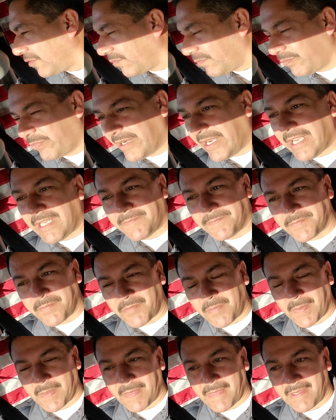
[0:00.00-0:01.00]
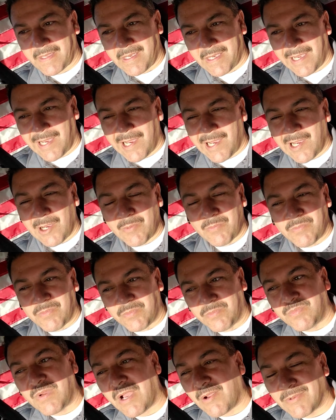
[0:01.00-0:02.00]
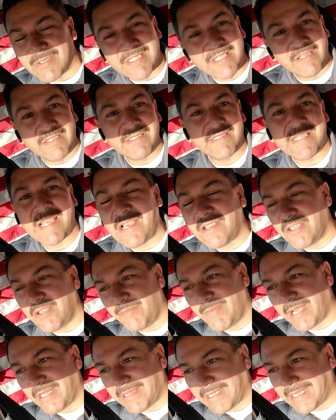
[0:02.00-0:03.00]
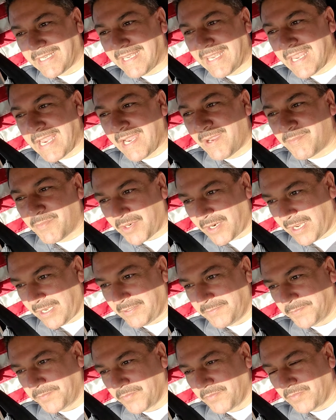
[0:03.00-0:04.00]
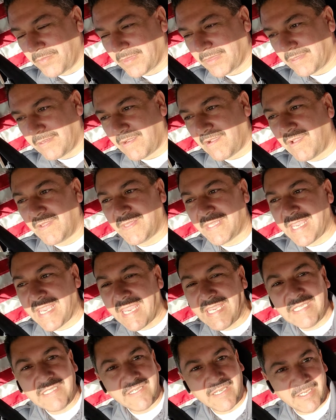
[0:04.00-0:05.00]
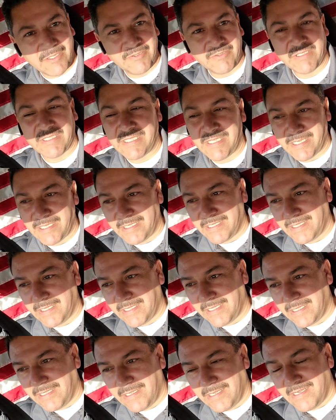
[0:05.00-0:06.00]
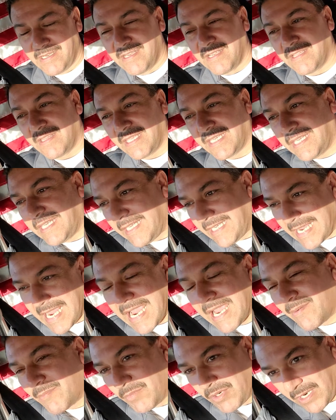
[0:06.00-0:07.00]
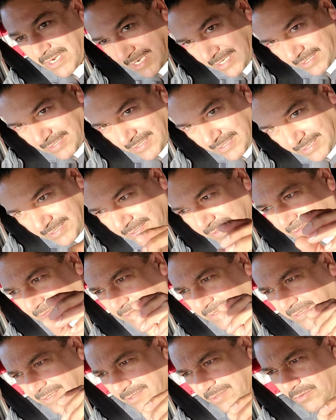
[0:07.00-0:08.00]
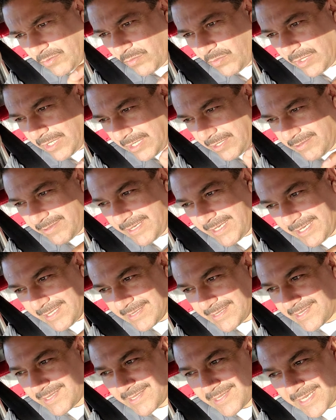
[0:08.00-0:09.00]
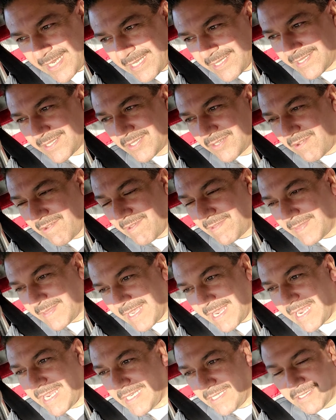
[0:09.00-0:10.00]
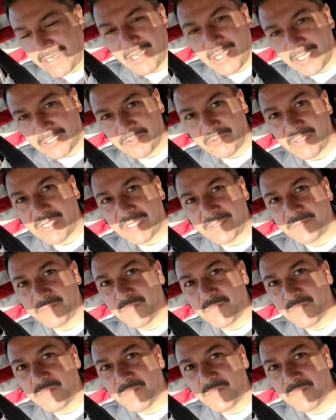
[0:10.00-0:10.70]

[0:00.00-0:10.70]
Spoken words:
but I was going to tell you about the camera on the 800. The camera, where it sits on the 800,